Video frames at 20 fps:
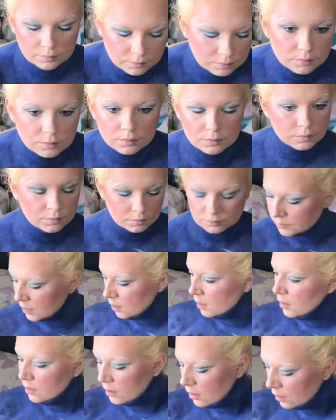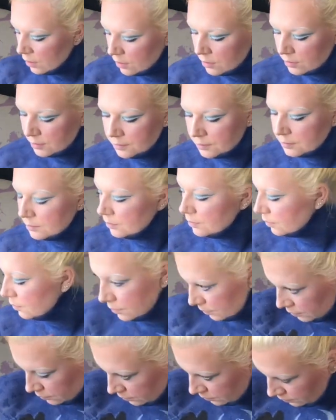Whoa,
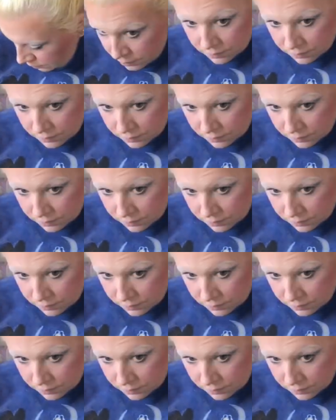honey, I'm a